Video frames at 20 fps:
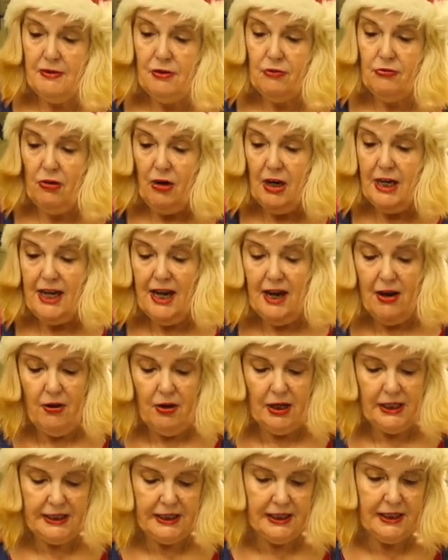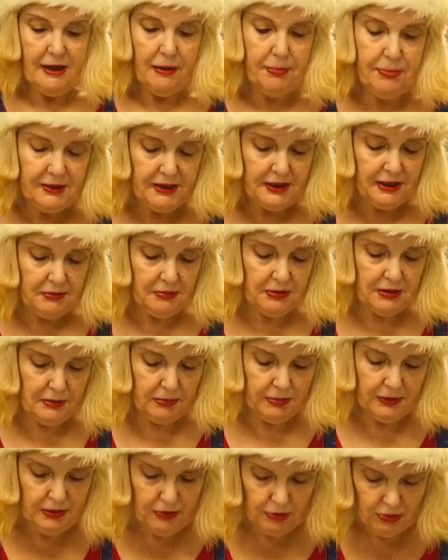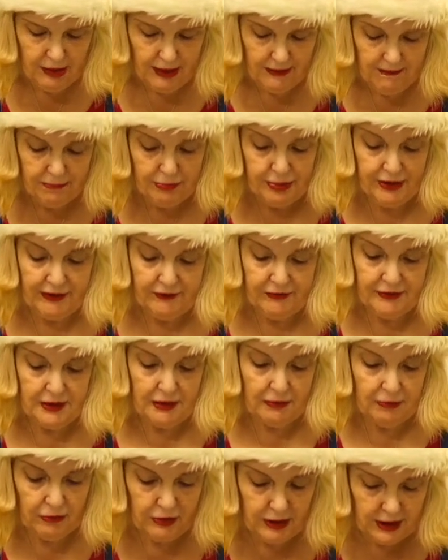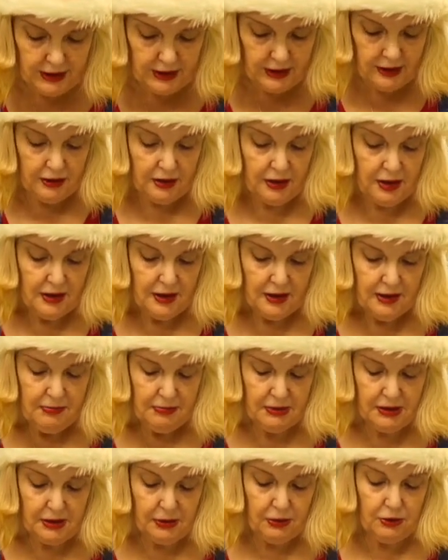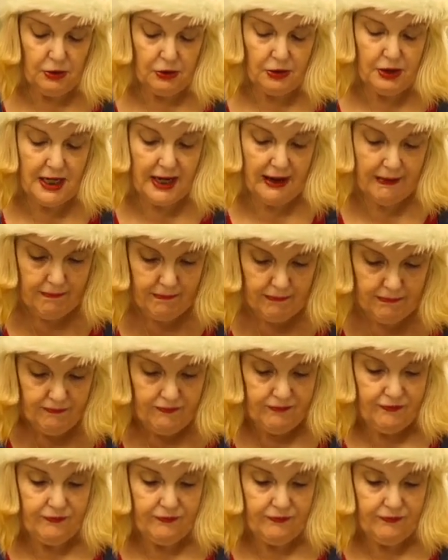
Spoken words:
have to grind that icing up, it seems to be all lumpy for some reason. Must have got damp.